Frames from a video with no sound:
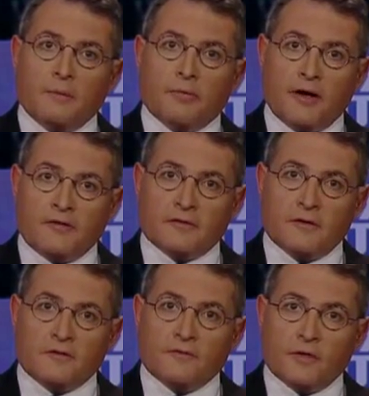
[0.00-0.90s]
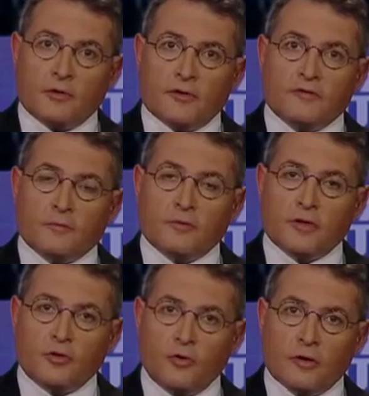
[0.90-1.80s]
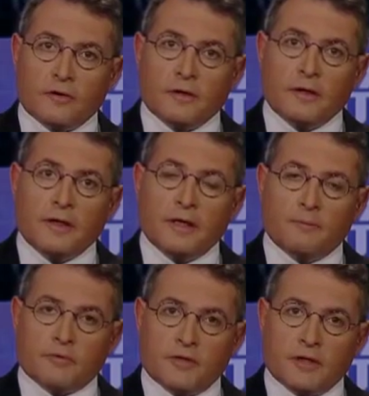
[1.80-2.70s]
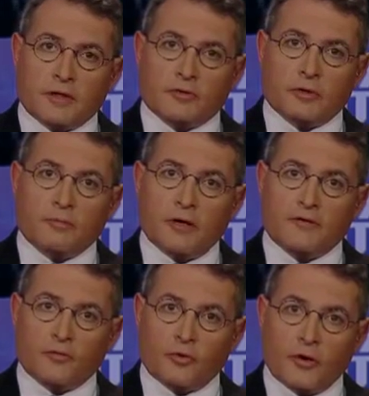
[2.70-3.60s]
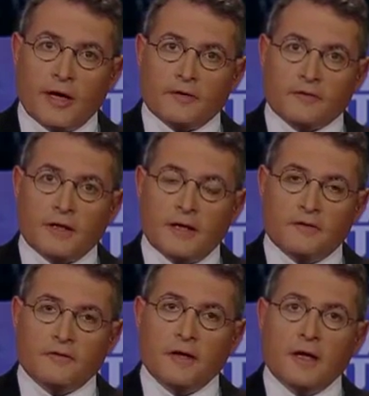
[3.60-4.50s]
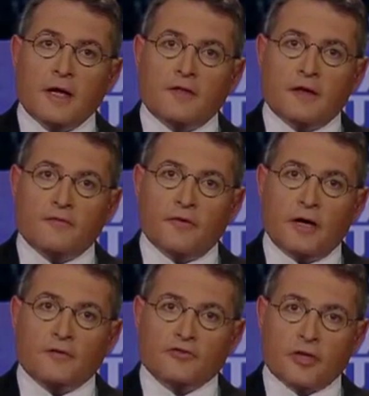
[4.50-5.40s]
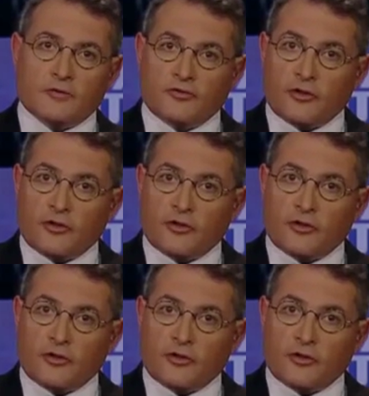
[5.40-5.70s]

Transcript: precedents of the U S Supreme Court, in particular a Price Waterhouse case that involves gender